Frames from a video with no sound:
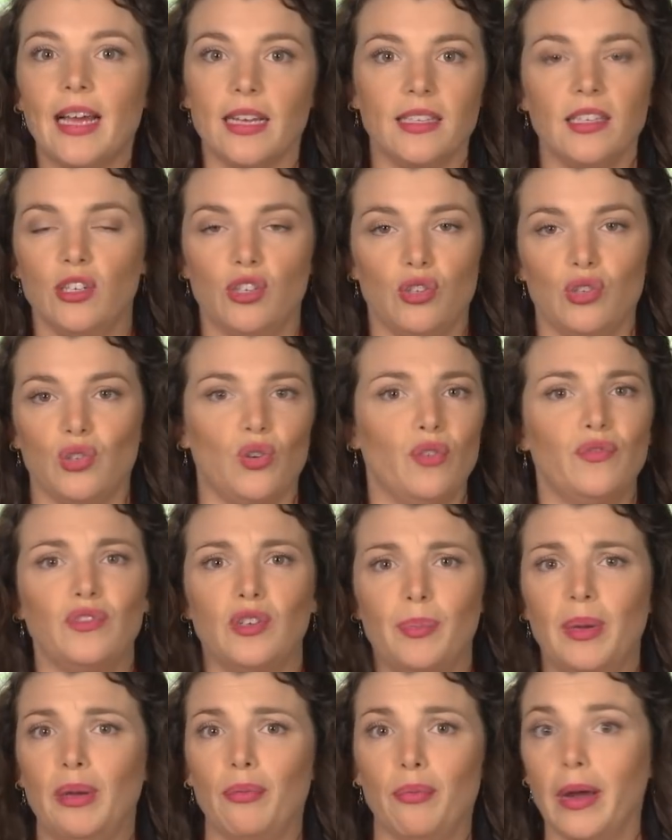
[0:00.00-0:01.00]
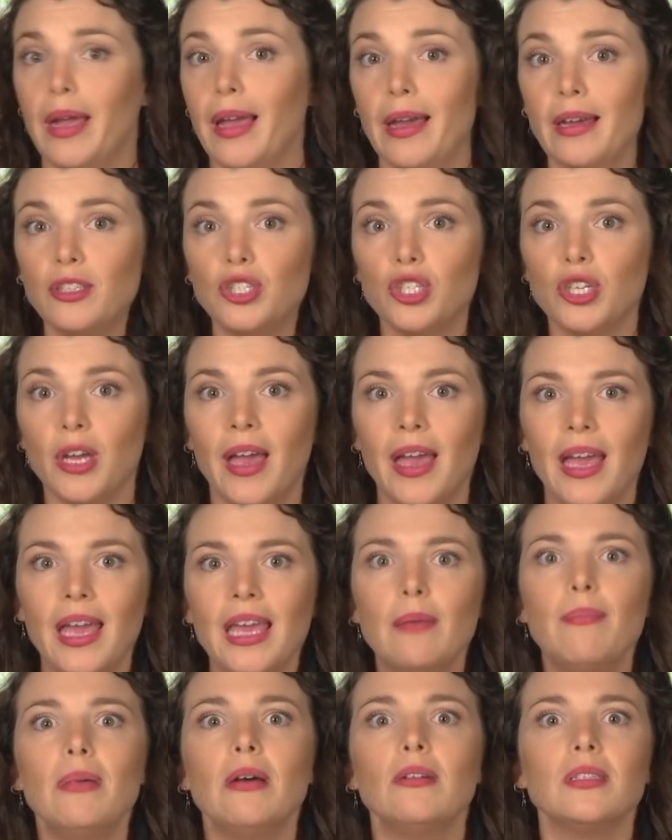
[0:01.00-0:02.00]
he doesn't deserve to be rich.
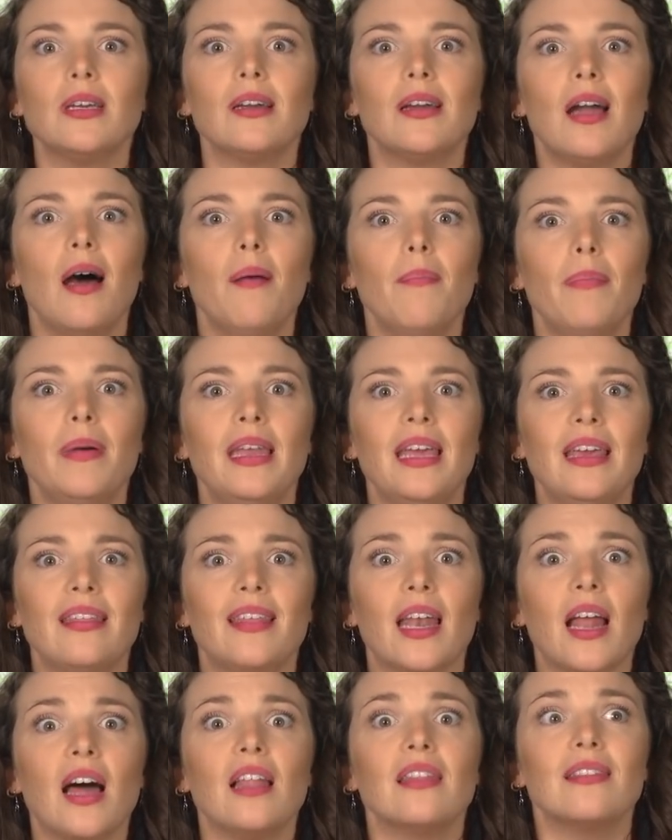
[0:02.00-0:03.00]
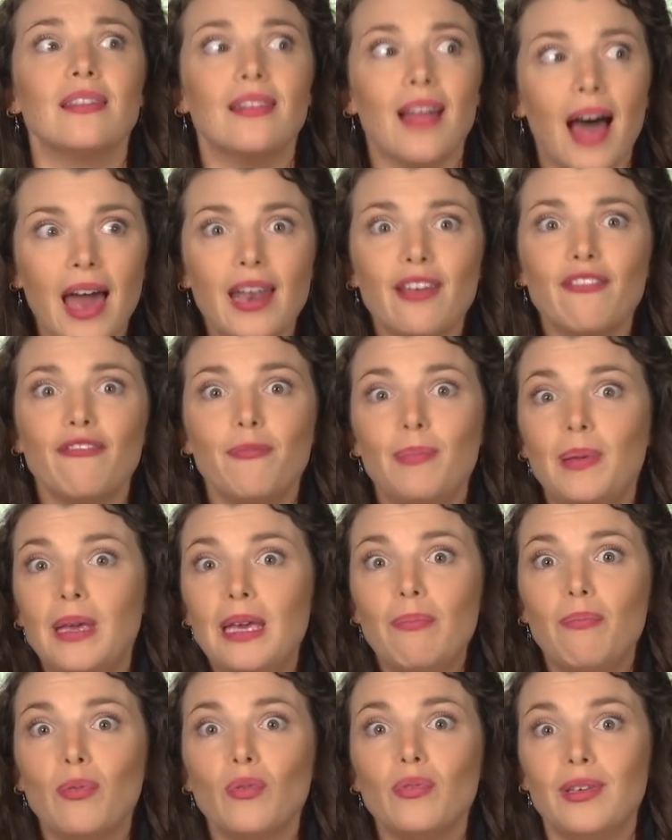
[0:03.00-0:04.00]
He built a company that a lot of
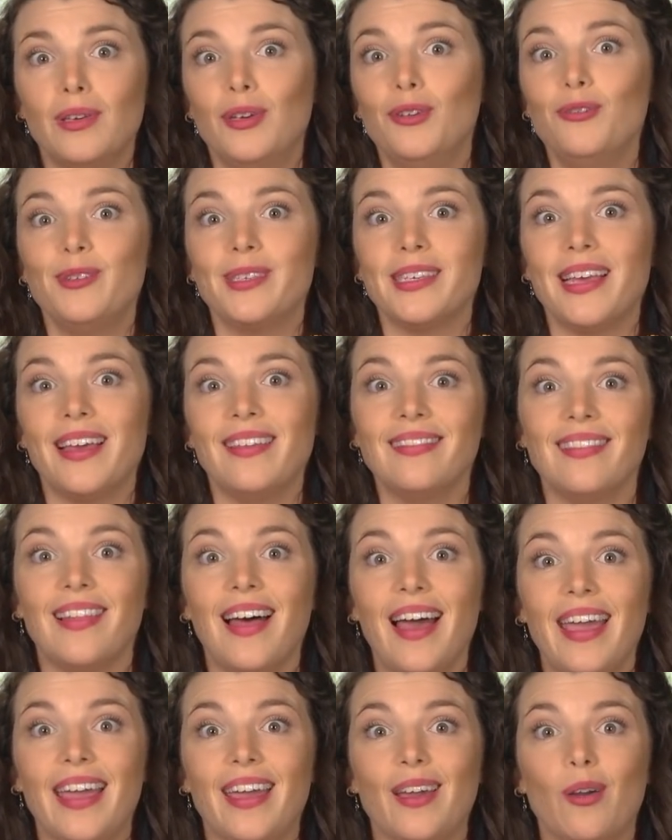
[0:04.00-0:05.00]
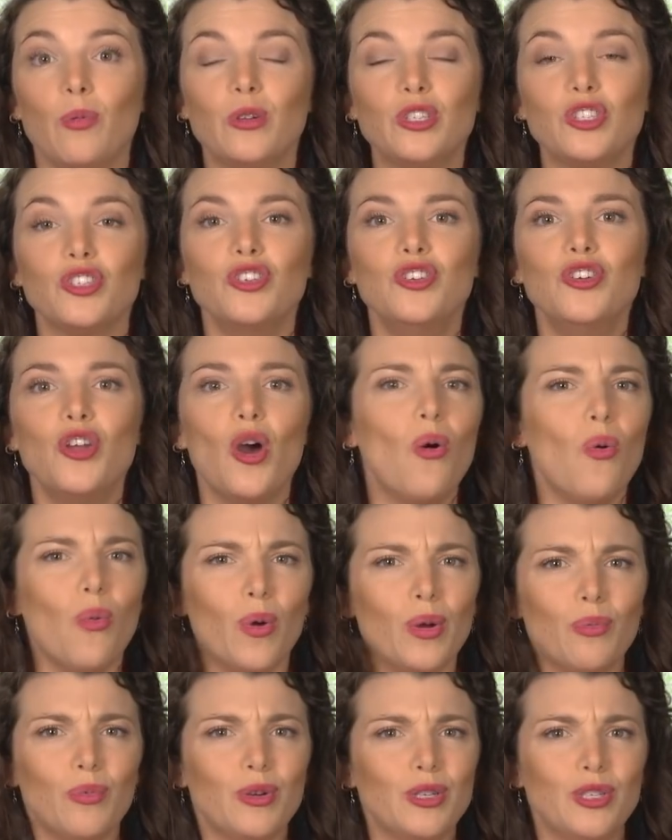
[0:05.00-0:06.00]
people use and like, which no
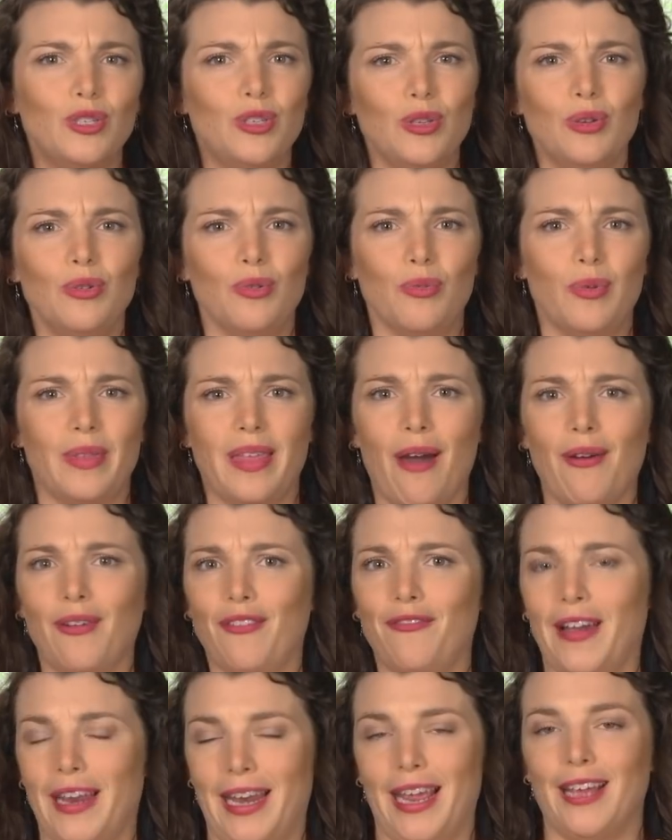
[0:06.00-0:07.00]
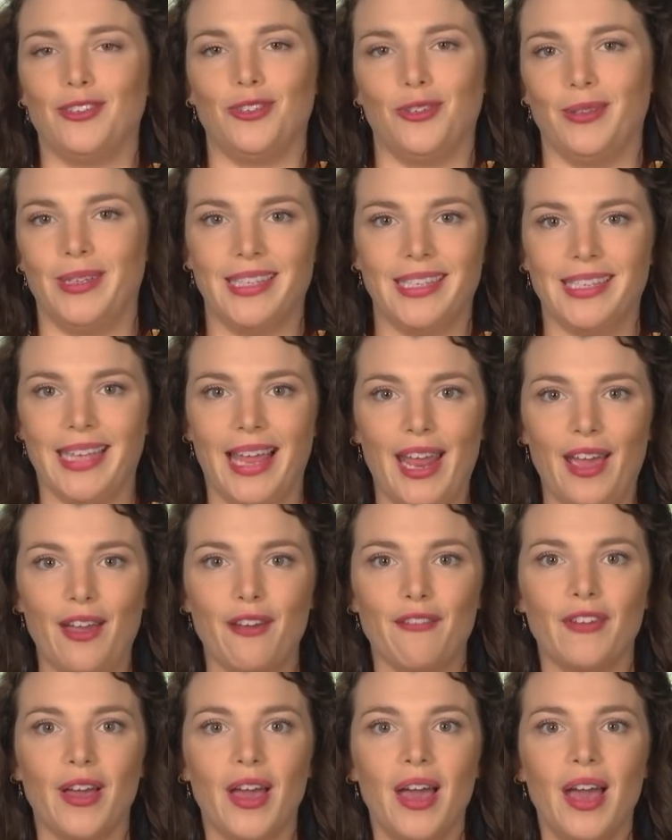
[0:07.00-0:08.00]
one would do without a financial
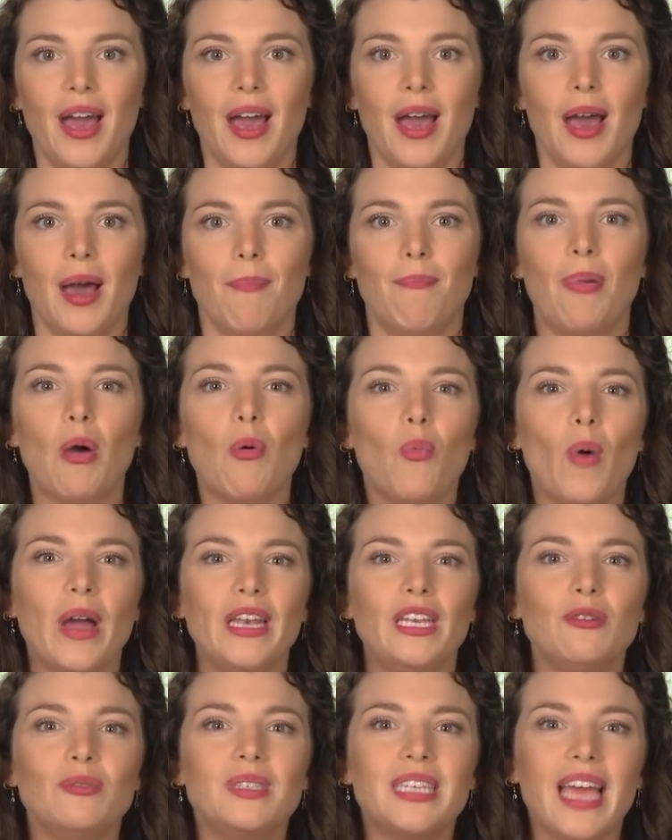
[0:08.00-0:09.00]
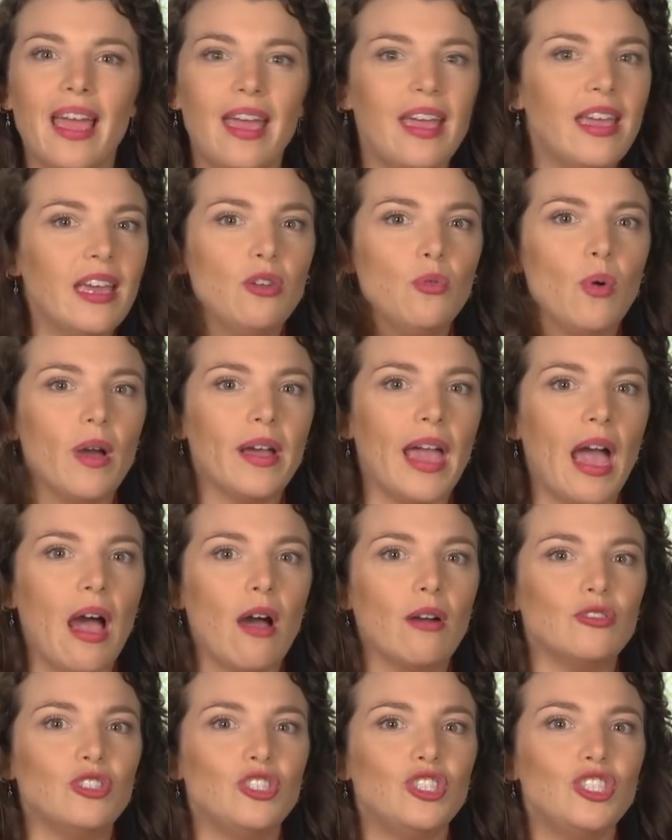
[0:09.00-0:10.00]
incentive. But when you take into
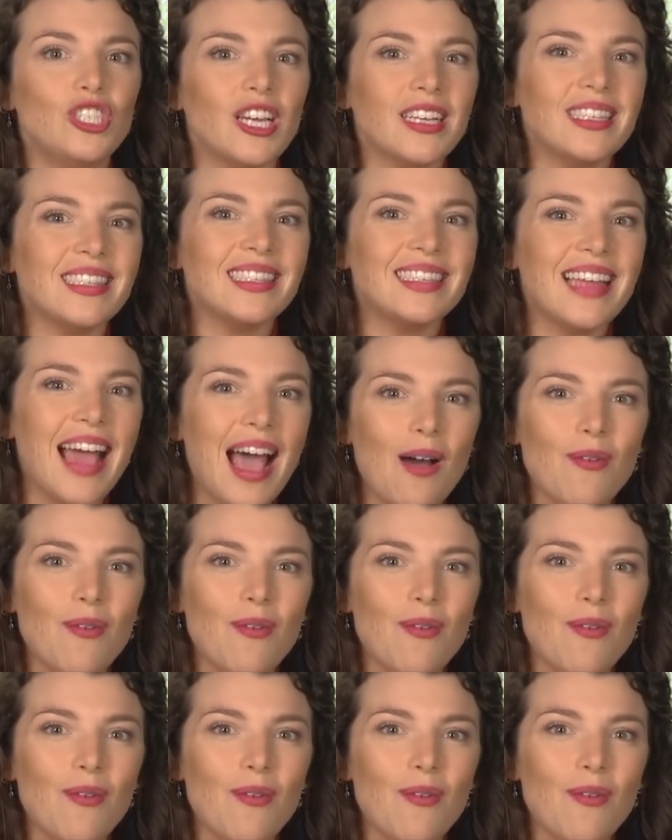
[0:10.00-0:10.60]
account just